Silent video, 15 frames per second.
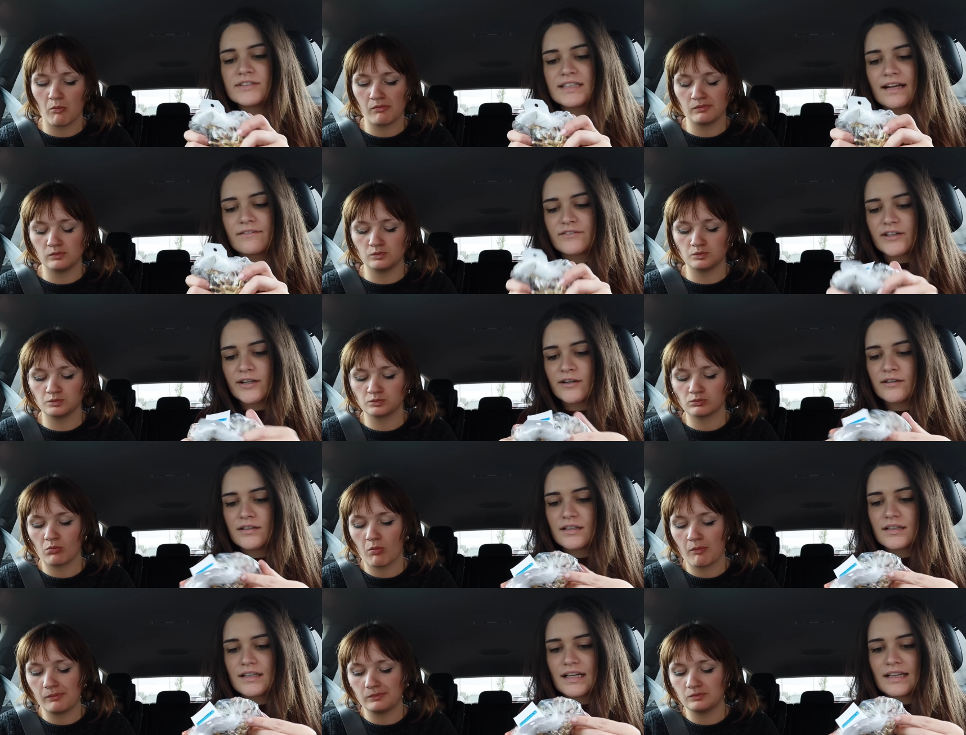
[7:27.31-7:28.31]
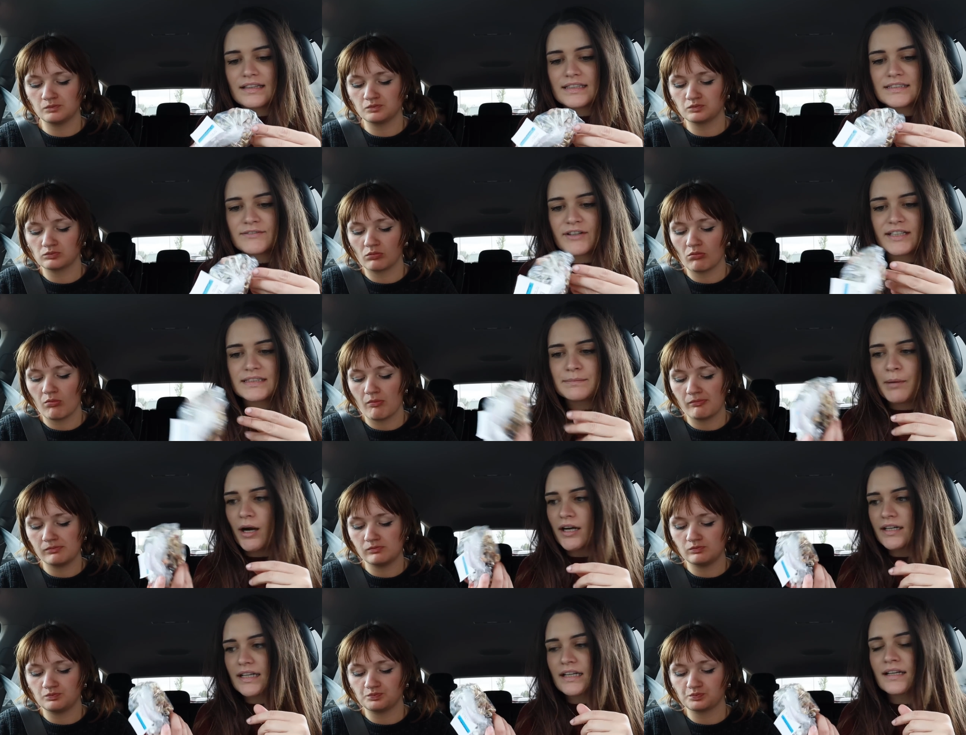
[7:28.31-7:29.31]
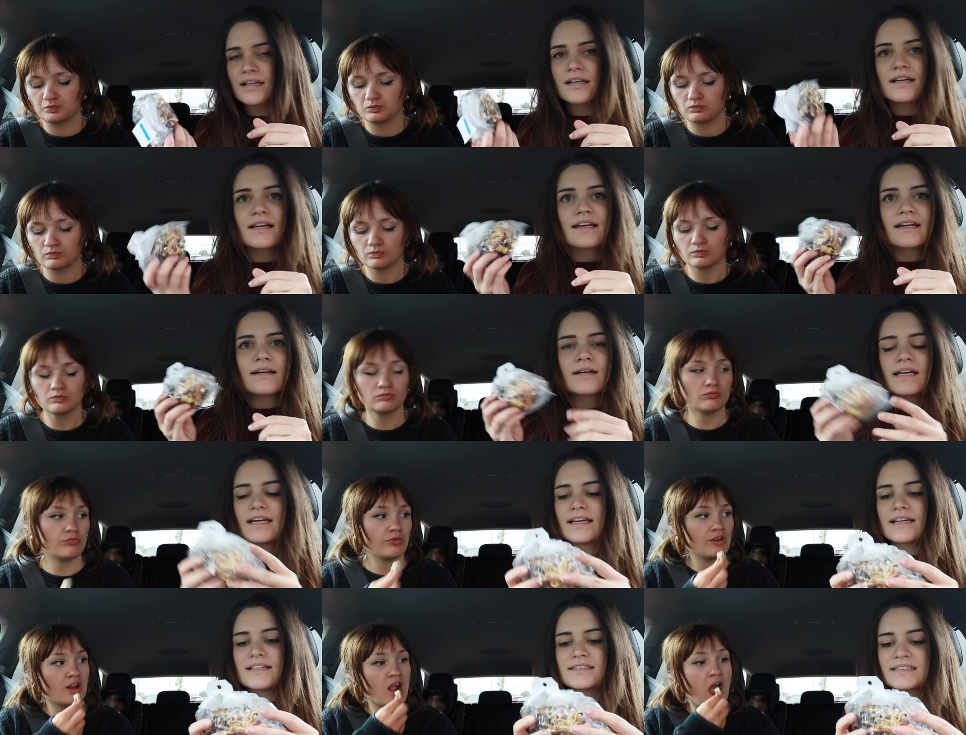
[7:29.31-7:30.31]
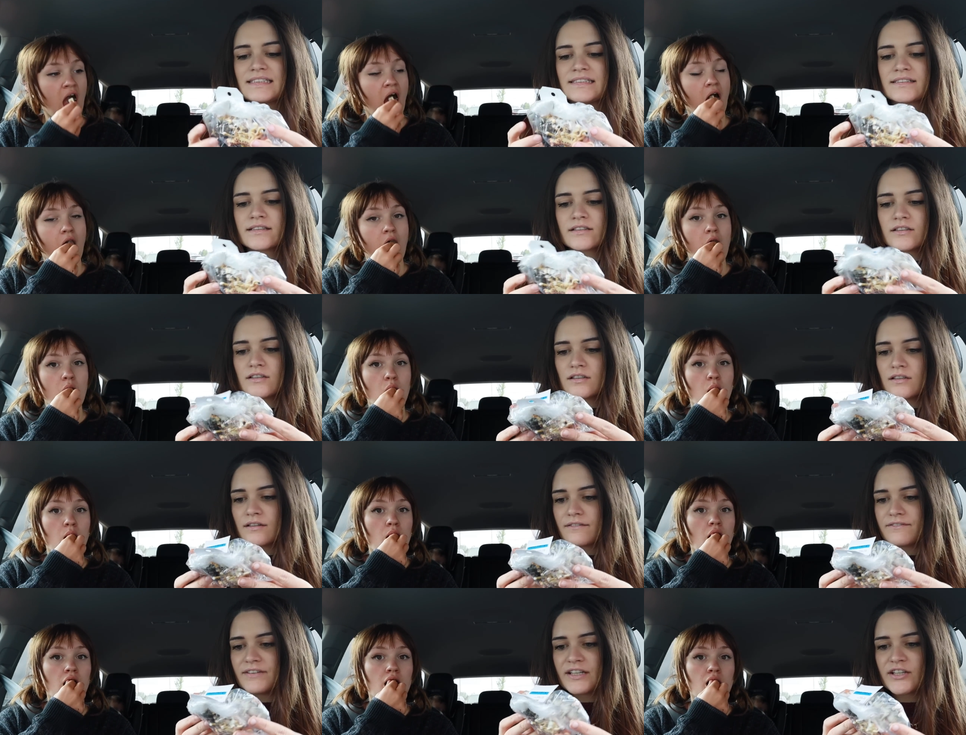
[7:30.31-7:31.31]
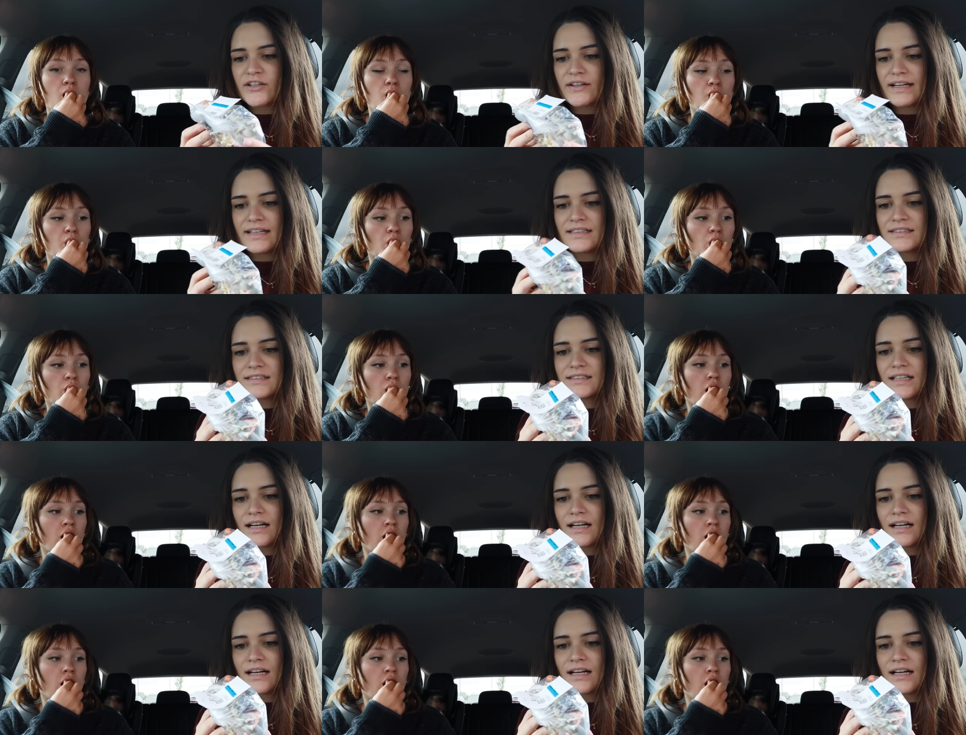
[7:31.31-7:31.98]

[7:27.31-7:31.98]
Speaker 1: for Denver, at least for his party, is these little figurines